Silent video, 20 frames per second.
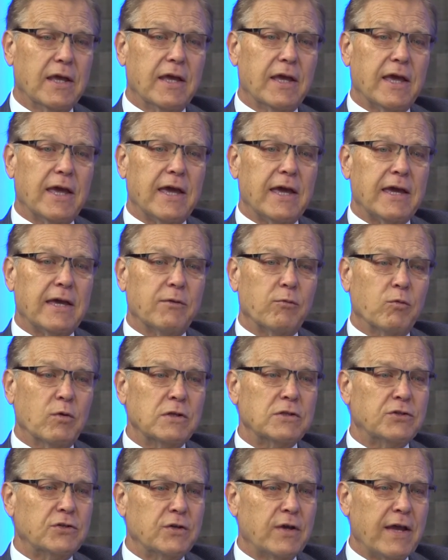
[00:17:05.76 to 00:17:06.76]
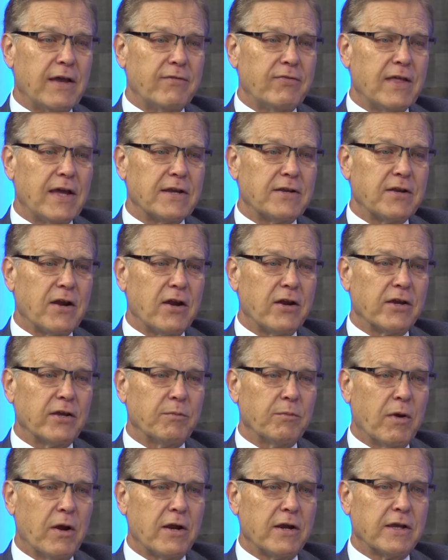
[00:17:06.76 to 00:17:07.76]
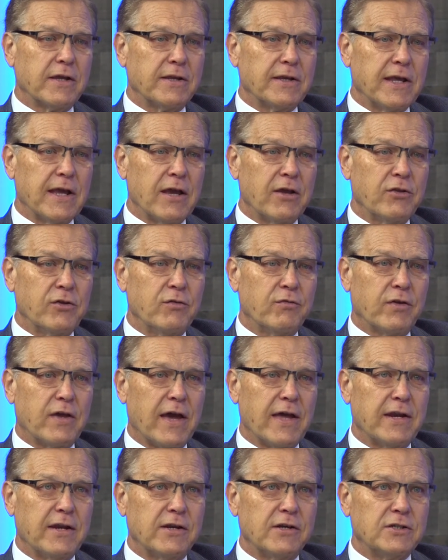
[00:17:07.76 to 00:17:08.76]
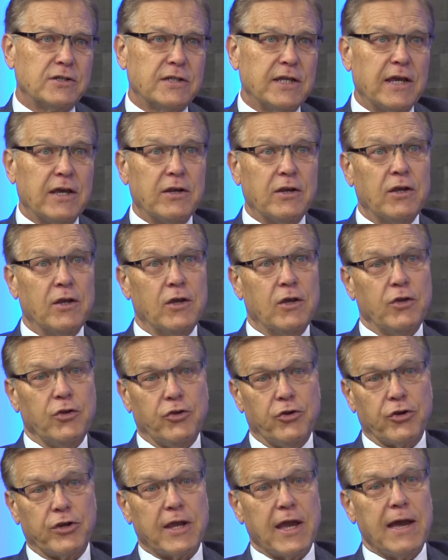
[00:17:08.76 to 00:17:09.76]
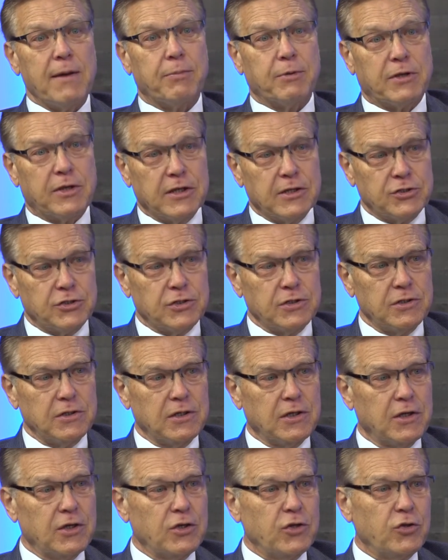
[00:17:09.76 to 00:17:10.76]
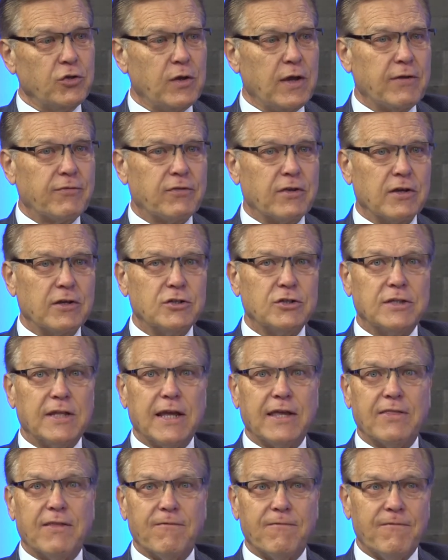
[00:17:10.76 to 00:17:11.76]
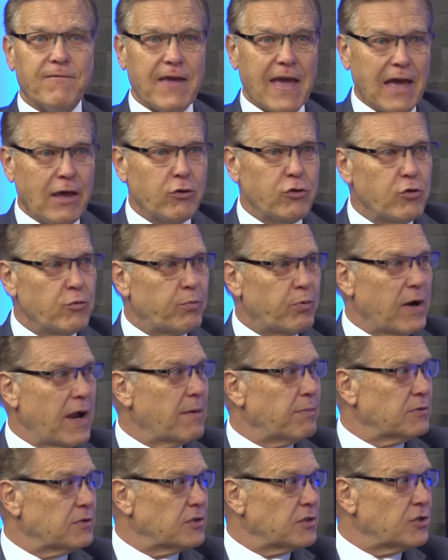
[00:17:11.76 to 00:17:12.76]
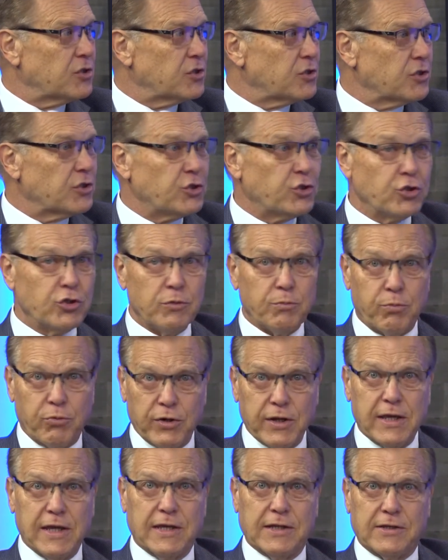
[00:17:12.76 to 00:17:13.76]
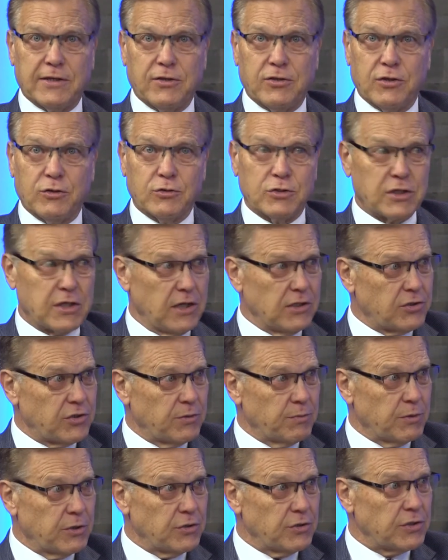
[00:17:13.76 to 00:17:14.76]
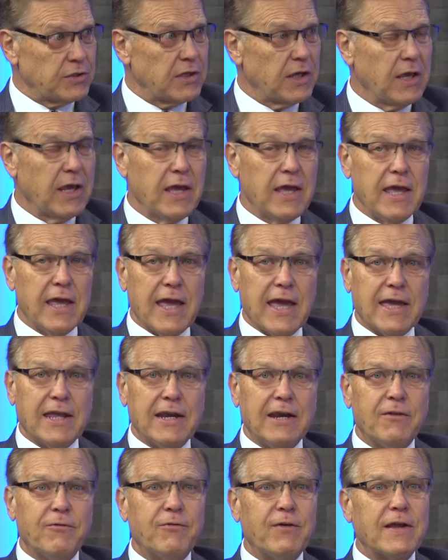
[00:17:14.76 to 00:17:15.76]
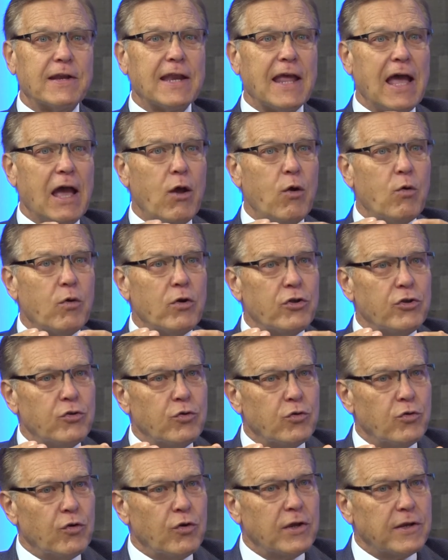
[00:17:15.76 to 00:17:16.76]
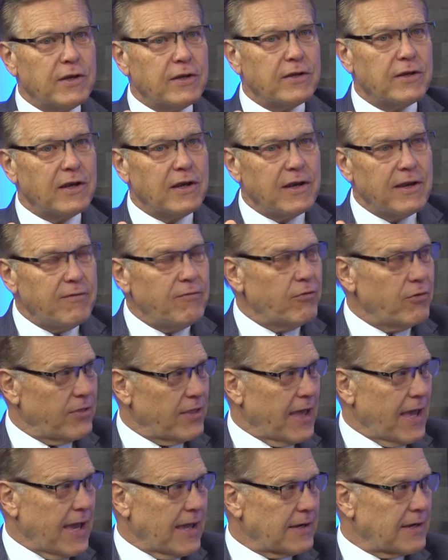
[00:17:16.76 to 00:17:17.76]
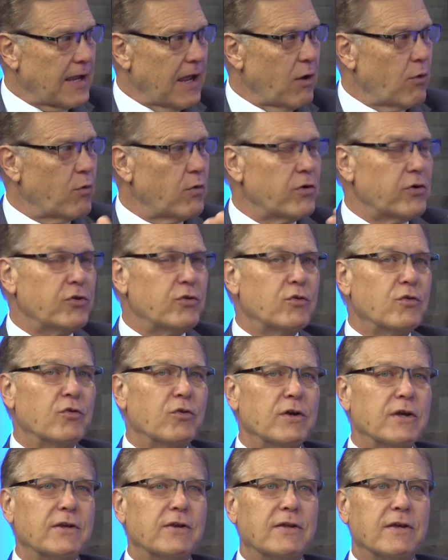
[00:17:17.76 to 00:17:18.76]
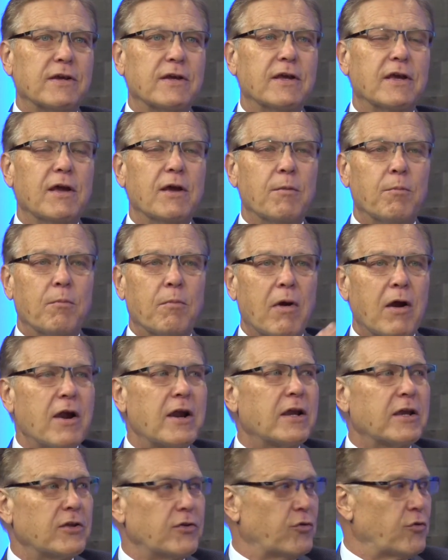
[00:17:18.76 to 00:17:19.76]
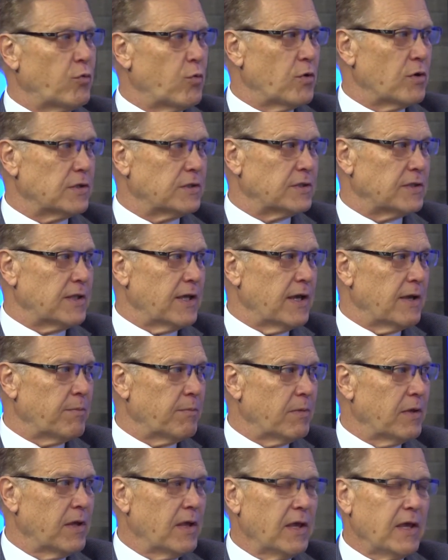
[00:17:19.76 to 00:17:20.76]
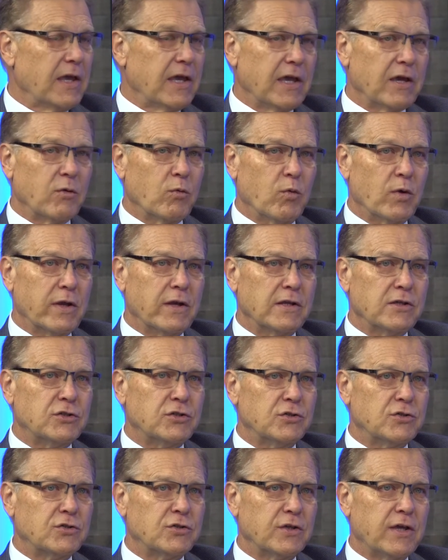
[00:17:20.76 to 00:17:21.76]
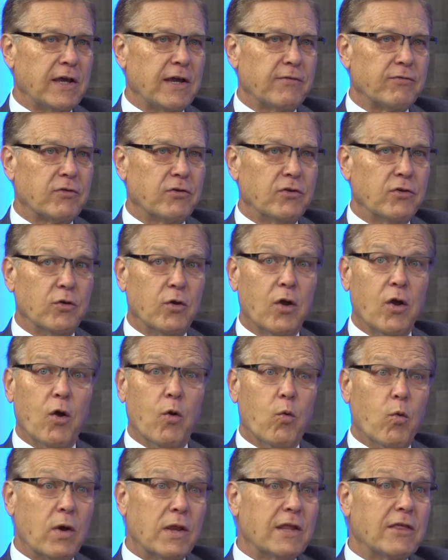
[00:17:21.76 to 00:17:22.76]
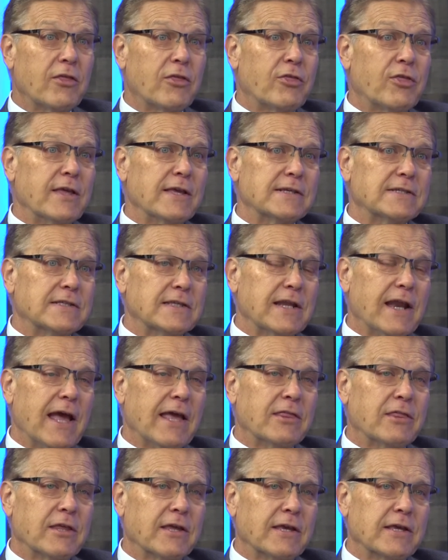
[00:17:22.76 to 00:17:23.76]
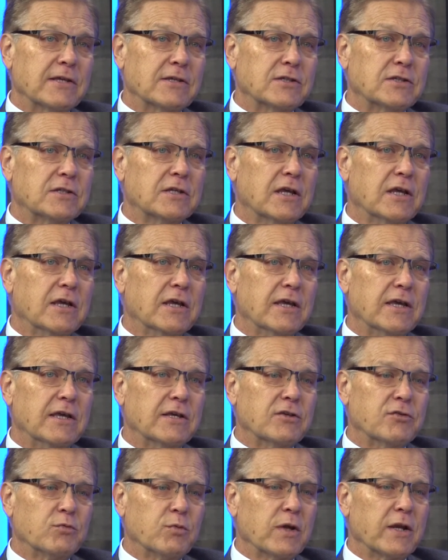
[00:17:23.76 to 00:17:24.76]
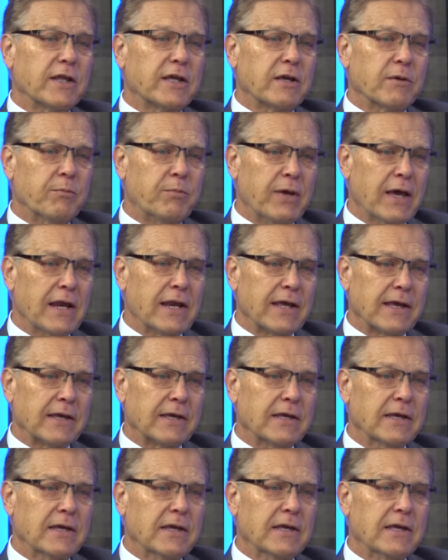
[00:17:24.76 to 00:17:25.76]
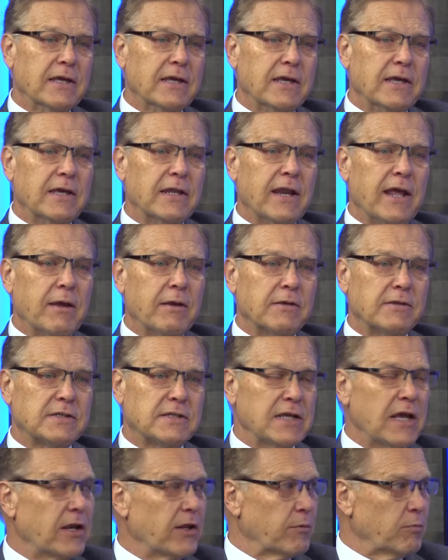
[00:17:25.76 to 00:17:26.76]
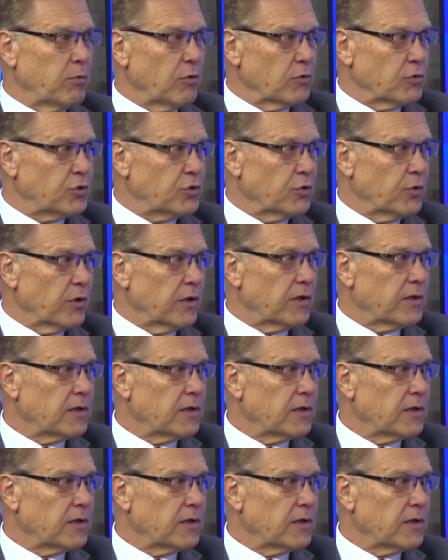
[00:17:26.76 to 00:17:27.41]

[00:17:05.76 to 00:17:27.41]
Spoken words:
And once you have that target market down, you've got to understand your competition. You have to understand the value proposition that you're bringing to those customers. And in effect, how are you going to deliver that? How are you going to market towards them, and what issues do you have to do? One of the things that I think is really compelling in a selling brochure